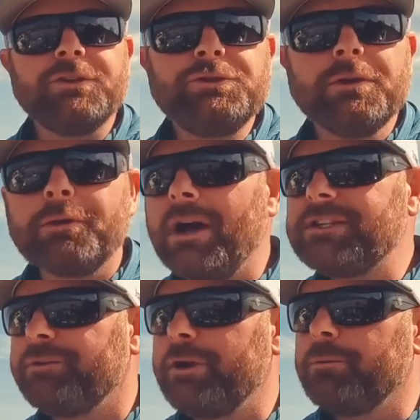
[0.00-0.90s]
Two other
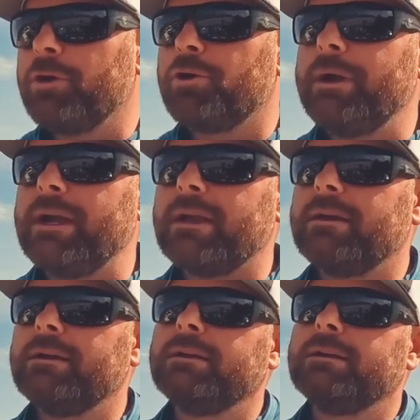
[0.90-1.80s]
rods for you real quick.
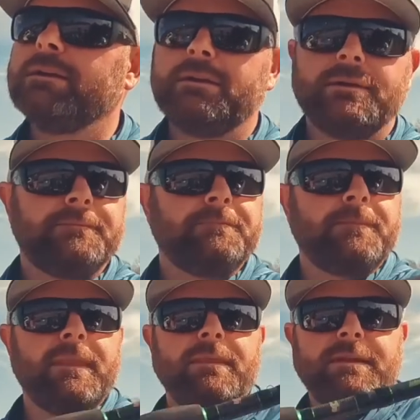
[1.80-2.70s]

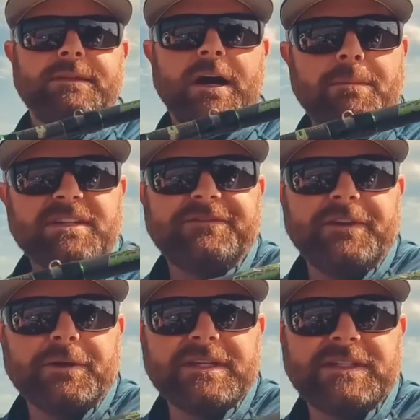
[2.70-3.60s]
The Dobbins
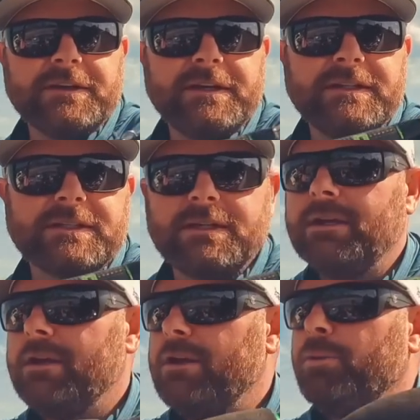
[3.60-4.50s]
Fury series.
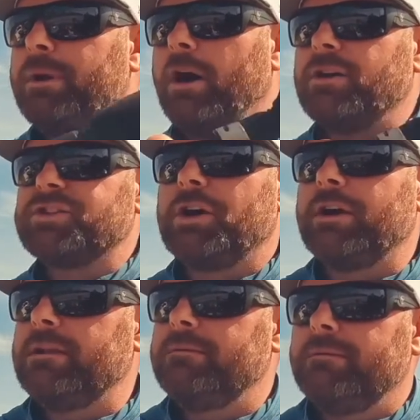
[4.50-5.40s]
We all
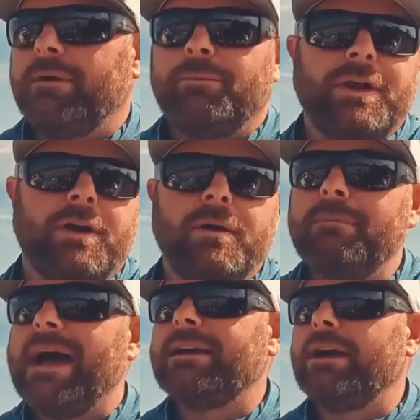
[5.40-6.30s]
started, we all,
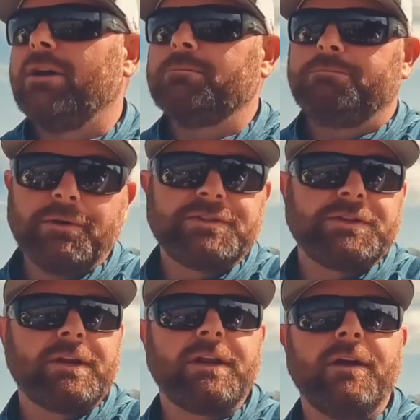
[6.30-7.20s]
Matt and I all both
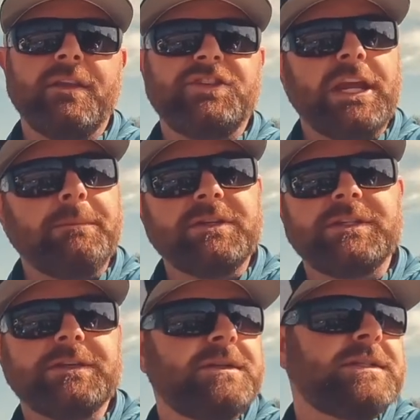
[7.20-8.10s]
started on the Champion
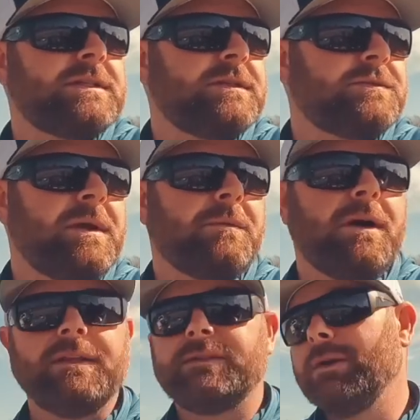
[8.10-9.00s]
series swim bait
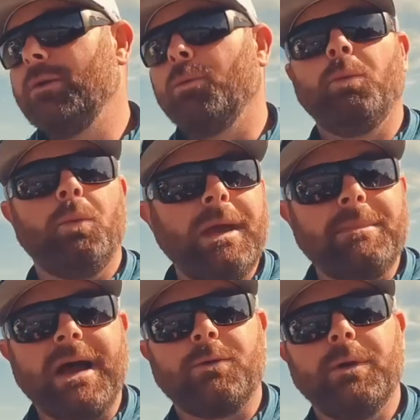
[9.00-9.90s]
rods way
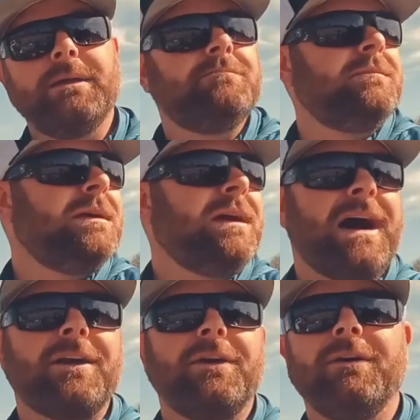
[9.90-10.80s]
back when.
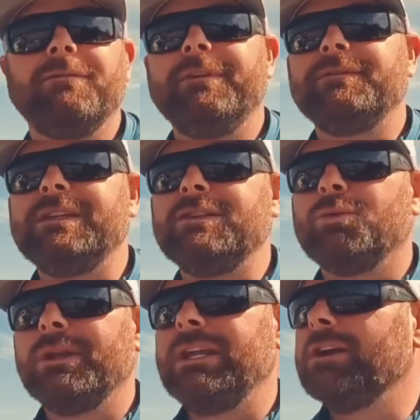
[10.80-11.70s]
I don't know, fifteen,
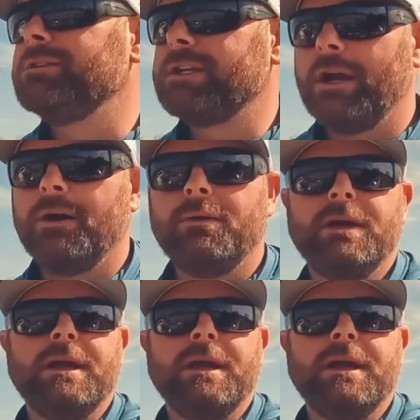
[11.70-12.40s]
twenty years ago.